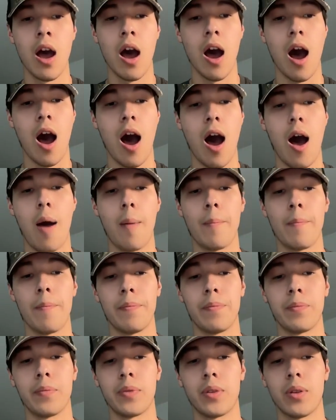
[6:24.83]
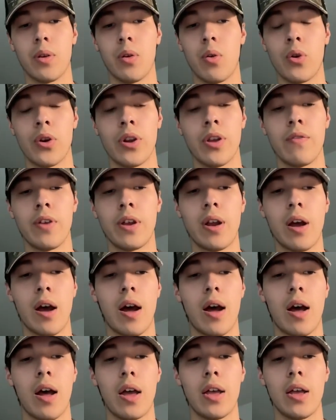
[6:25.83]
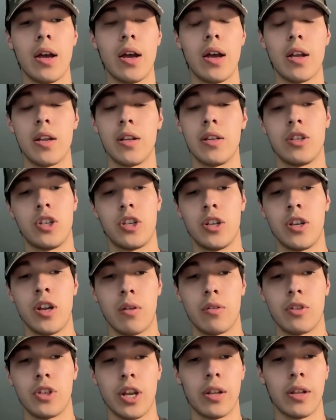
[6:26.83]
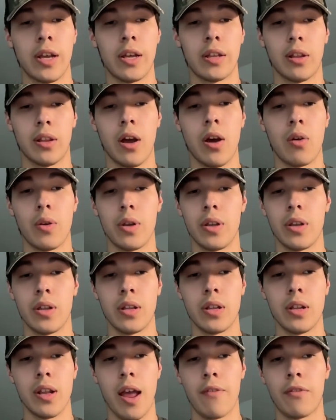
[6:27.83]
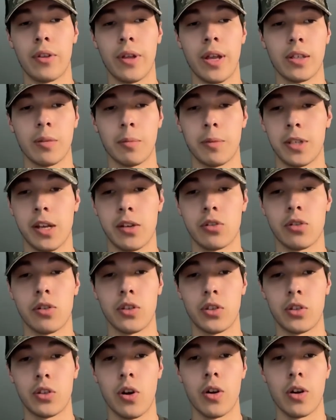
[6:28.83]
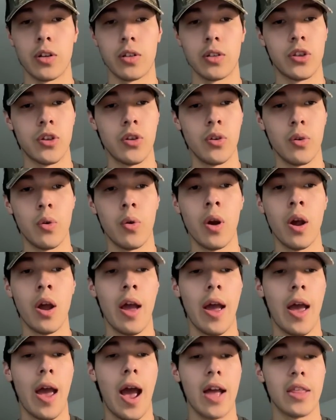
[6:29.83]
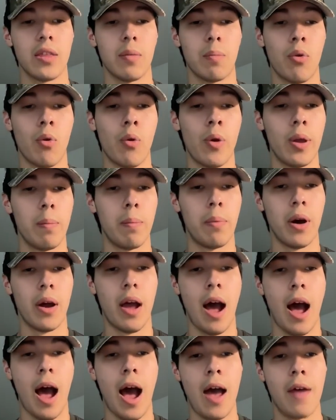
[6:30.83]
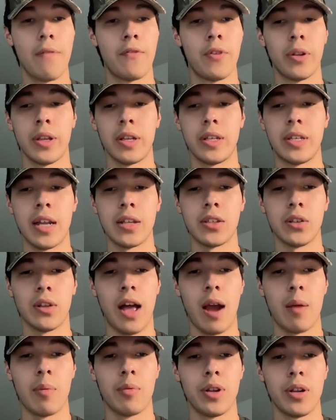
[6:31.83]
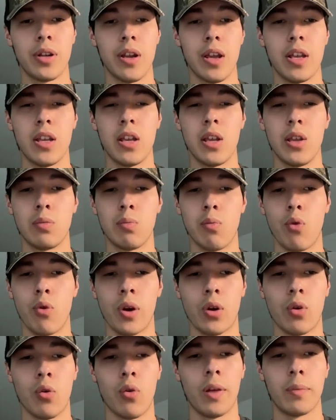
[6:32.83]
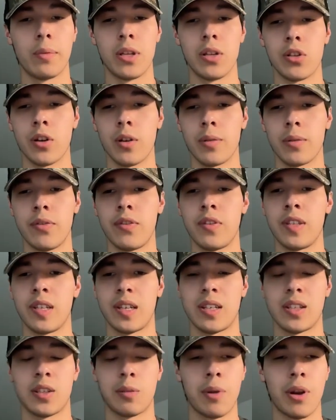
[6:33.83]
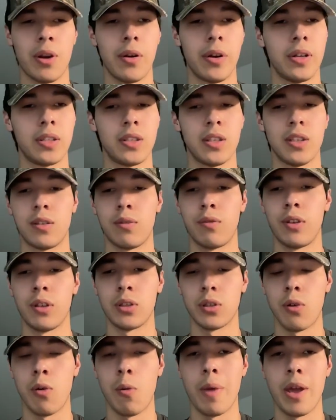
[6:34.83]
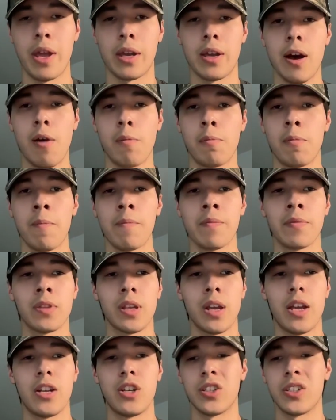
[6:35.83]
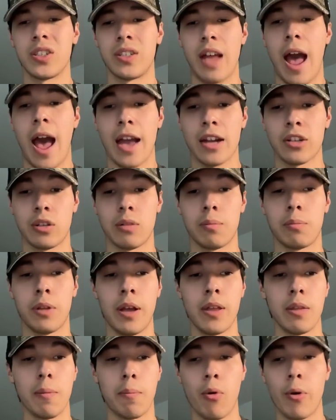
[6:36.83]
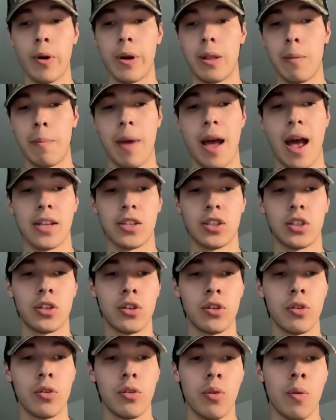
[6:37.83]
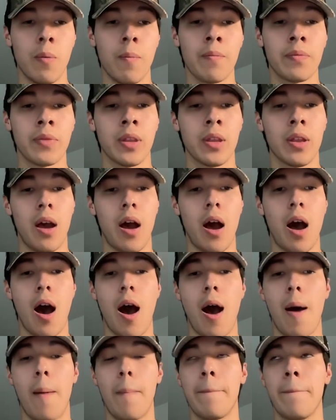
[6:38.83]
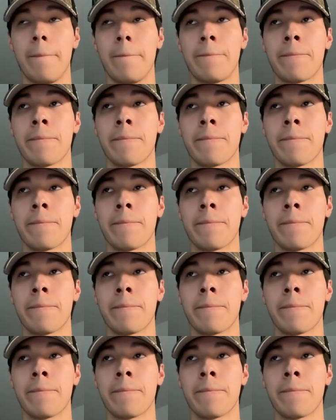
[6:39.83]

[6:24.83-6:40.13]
um, or even Jalen Lowe, it definitely has the potential to start too at the point. But I feel like Denzel Aberdeen is more equipped in terms of his experience, his physical makeup, and just actually playing the point in the past too. Um,